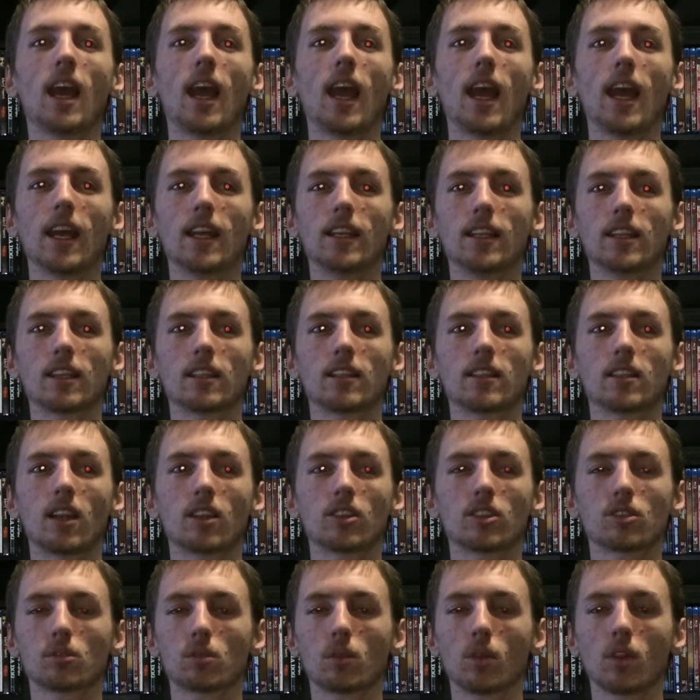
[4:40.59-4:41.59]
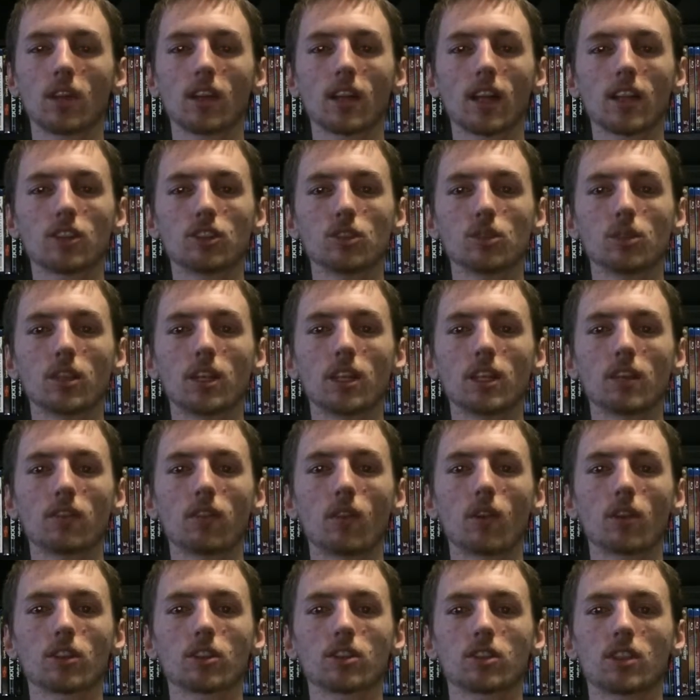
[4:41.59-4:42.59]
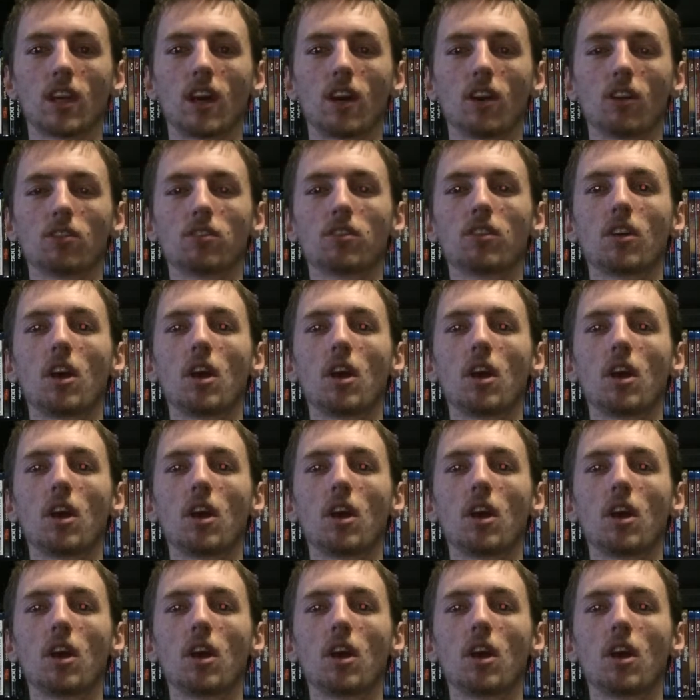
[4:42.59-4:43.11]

and it doesn't really let you think for itself.